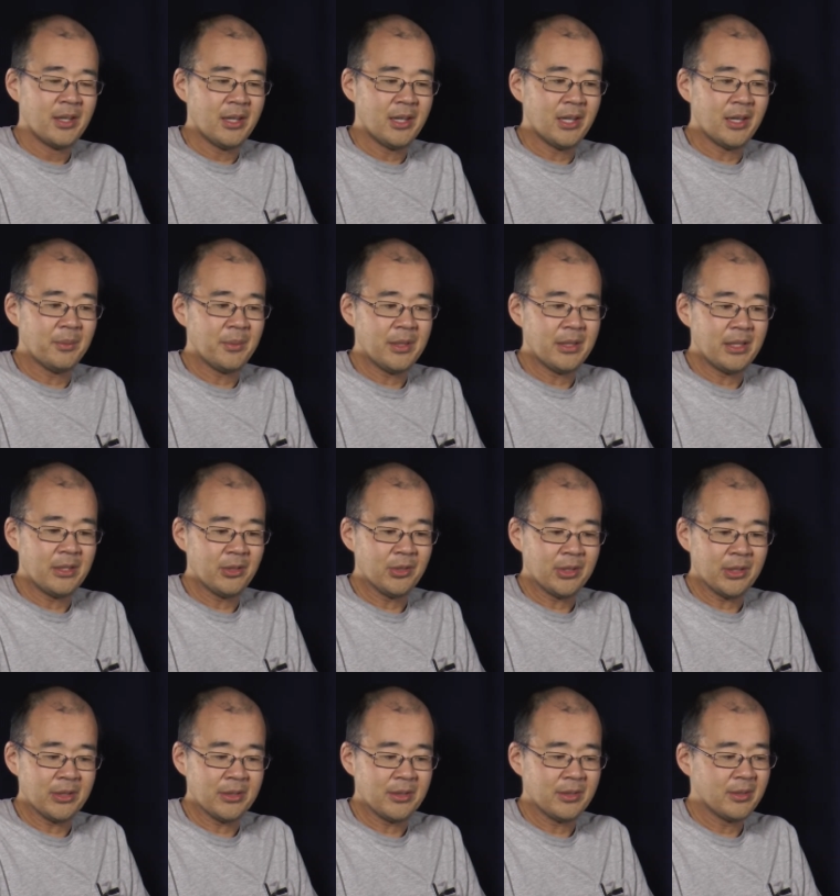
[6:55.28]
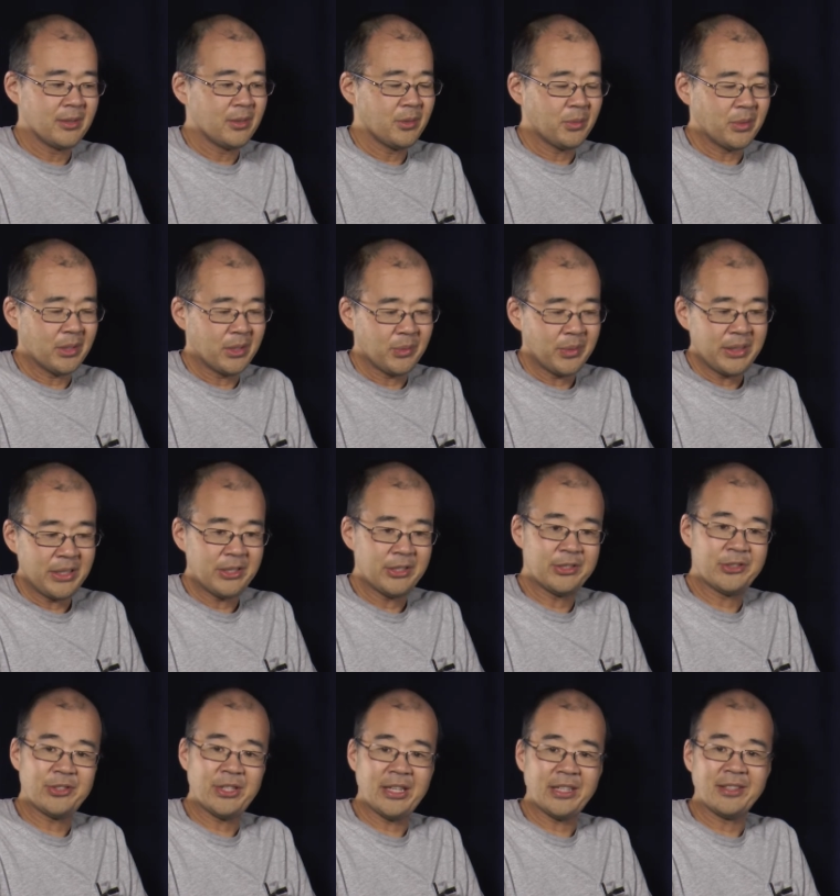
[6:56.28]
And they look at, well, we need to
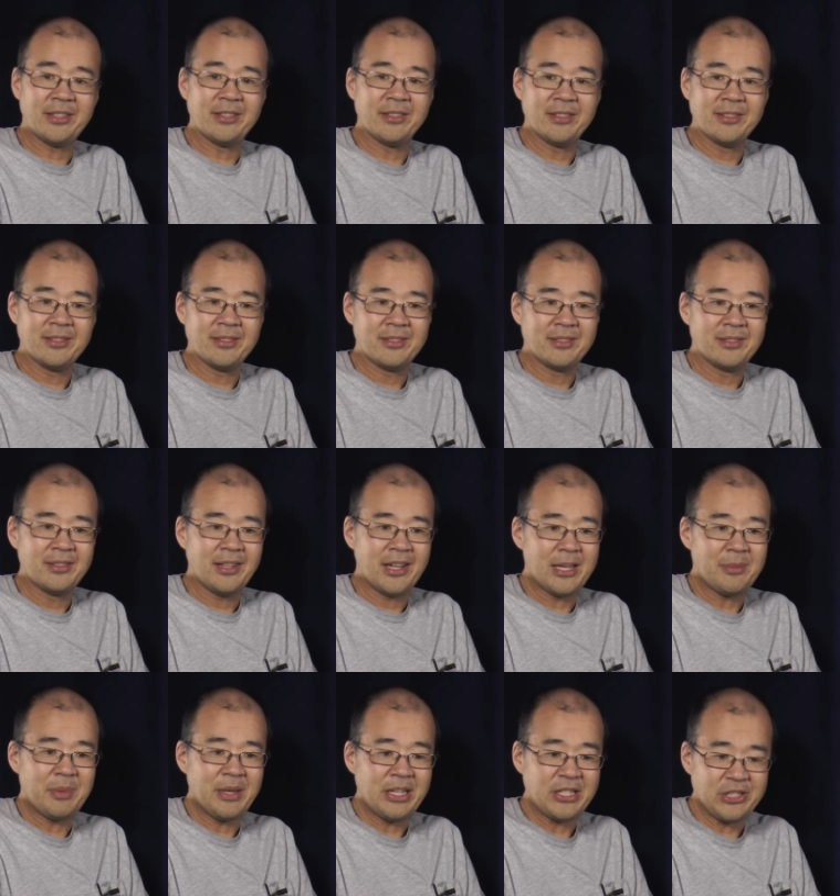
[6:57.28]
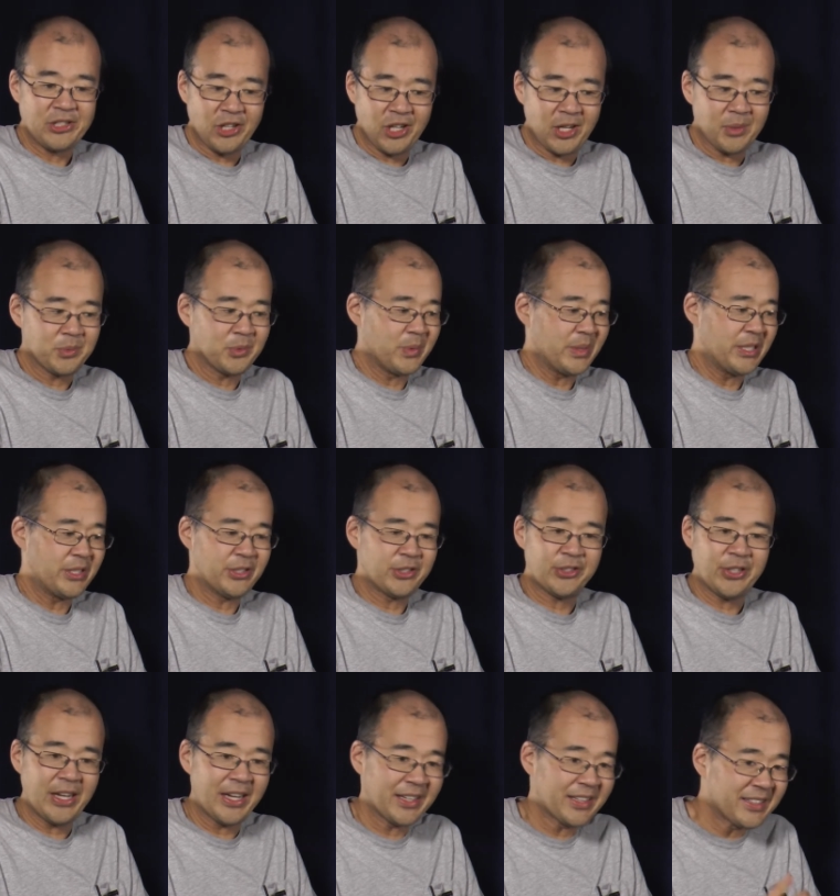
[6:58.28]
attract high-paying jobs, we need to
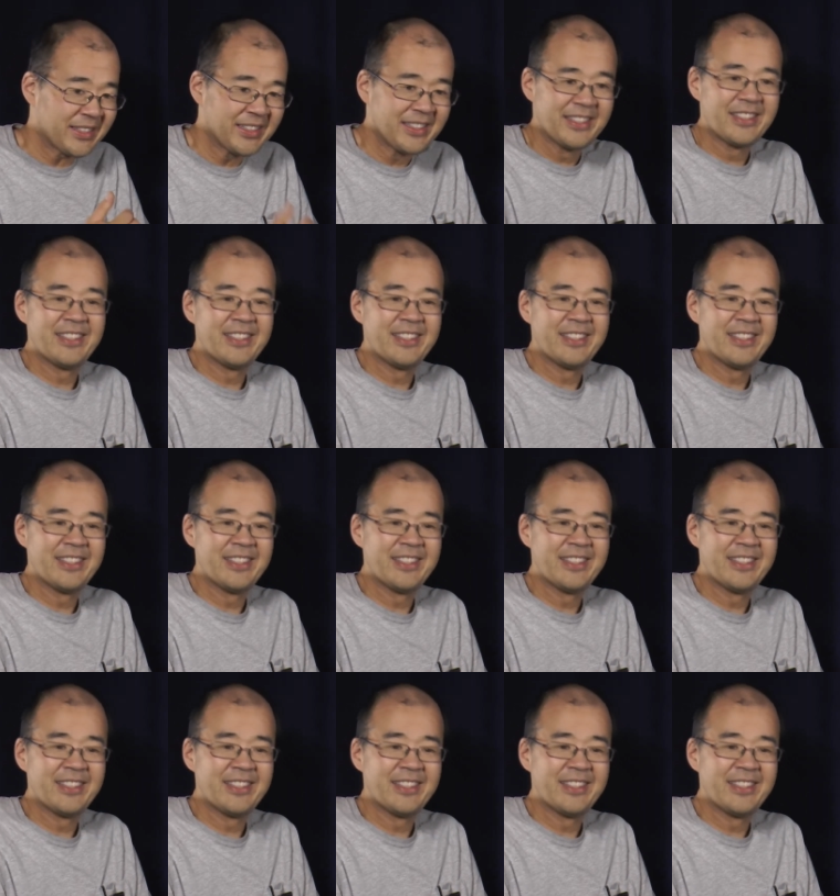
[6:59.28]
attract